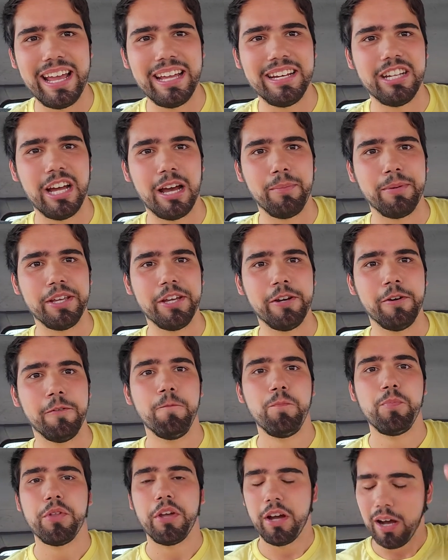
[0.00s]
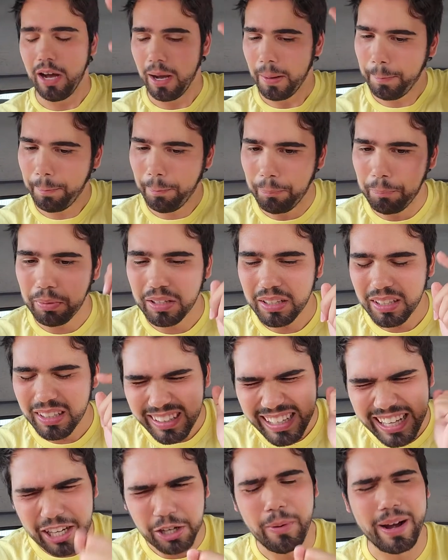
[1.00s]
A&W,
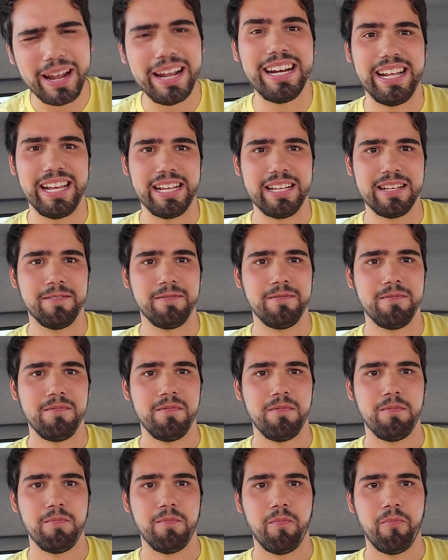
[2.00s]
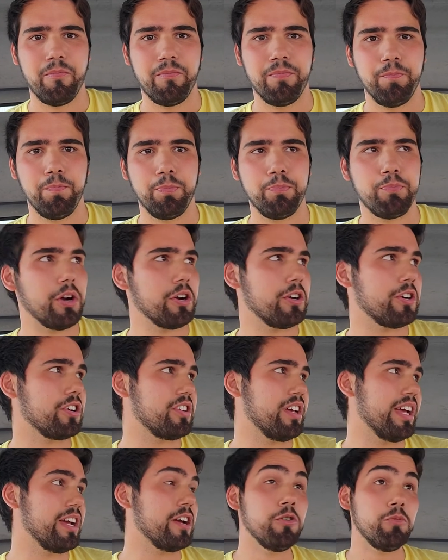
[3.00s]
obliterating Burger
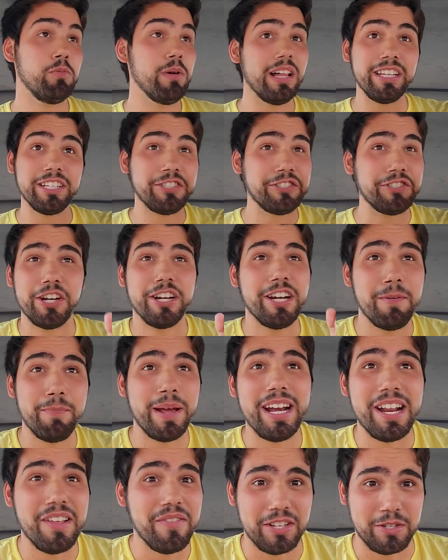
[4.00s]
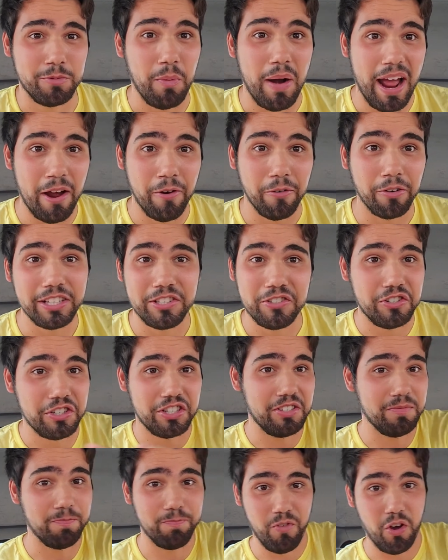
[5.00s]
King, who really shouldn't have been in this round. Let's
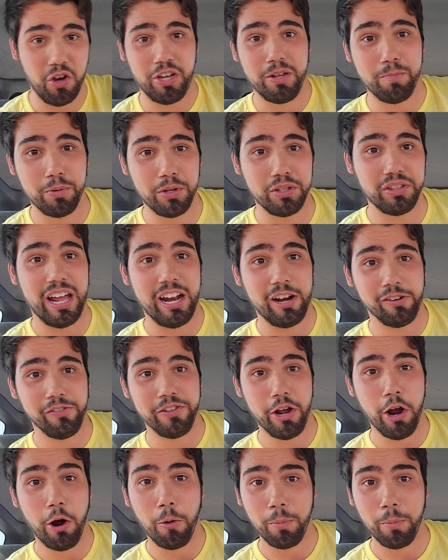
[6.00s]
just fucking put that in the